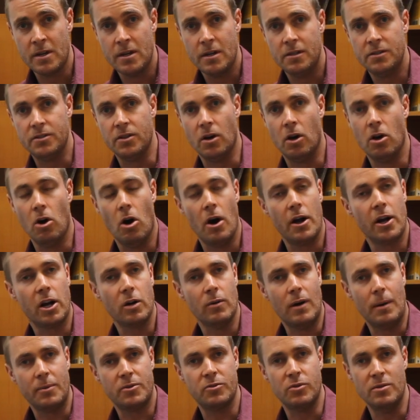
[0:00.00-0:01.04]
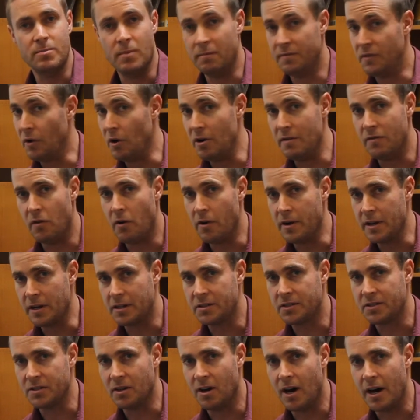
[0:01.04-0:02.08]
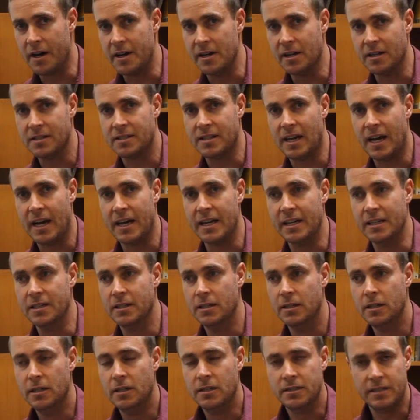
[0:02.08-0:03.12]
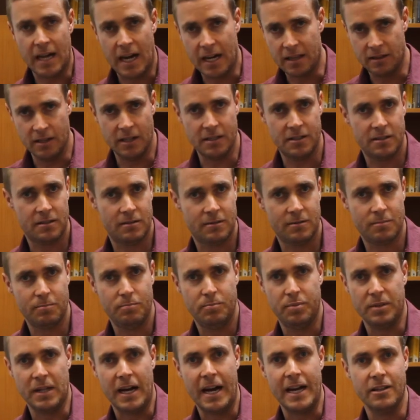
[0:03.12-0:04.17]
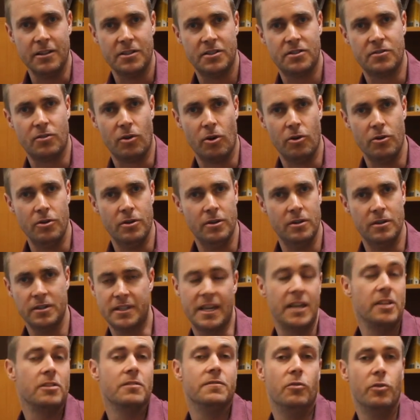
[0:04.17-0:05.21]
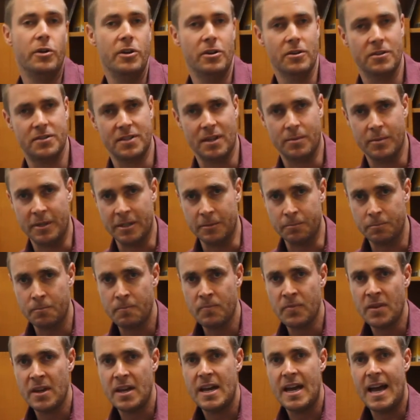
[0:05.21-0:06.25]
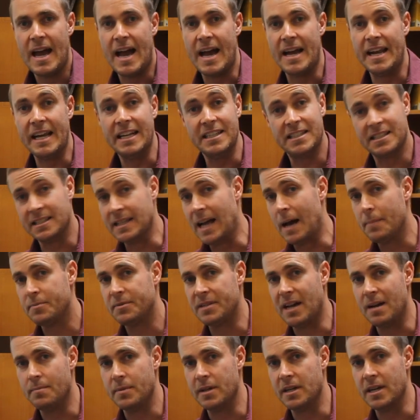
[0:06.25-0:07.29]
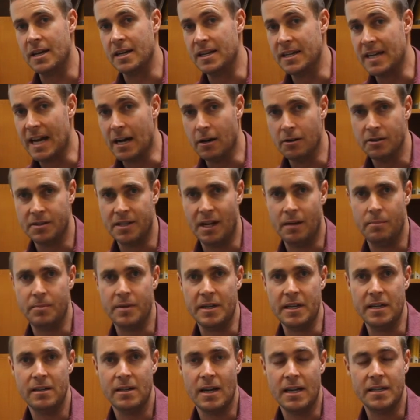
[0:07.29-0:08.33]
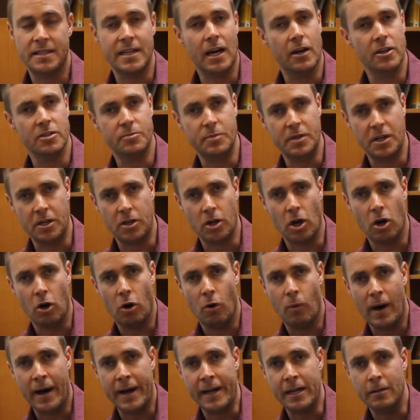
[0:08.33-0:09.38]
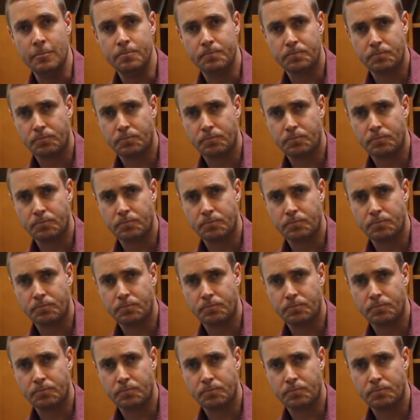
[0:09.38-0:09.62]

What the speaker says: So I go up to him, I'm very, very excited. I say, "Dad, let's play, let's throw the kick the footy or something." And he snaps at me and yells at me and tells me to go away.